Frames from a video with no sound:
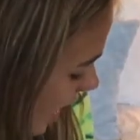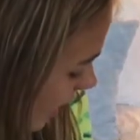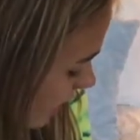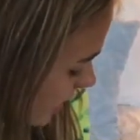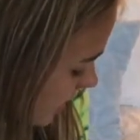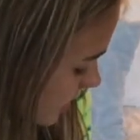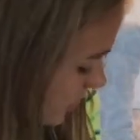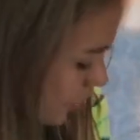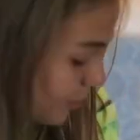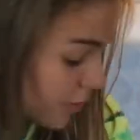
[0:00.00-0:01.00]
I got these
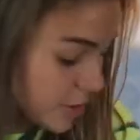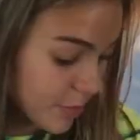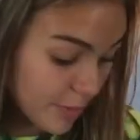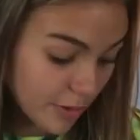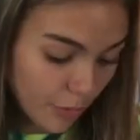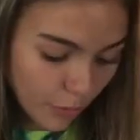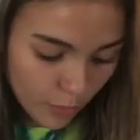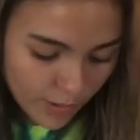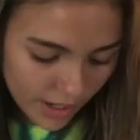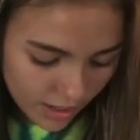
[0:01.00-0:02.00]
super duper
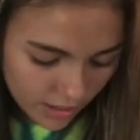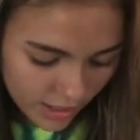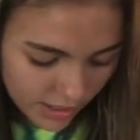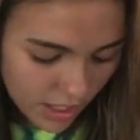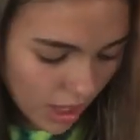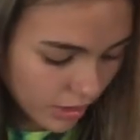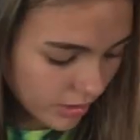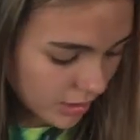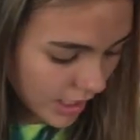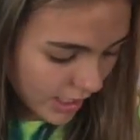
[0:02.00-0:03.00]
cool pair, like
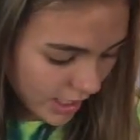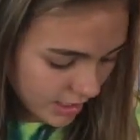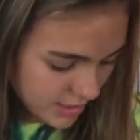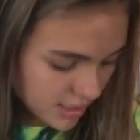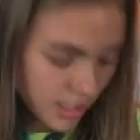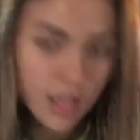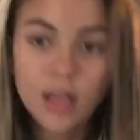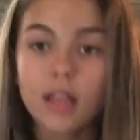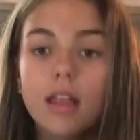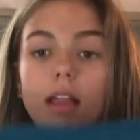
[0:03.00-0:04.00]
colored leggings
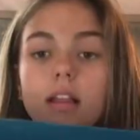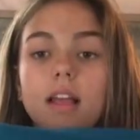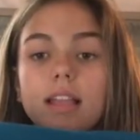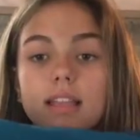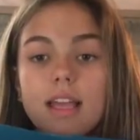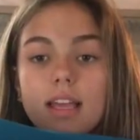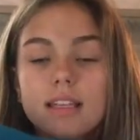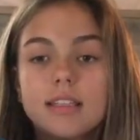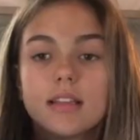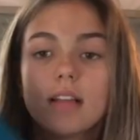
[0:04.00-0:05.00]
that look like this.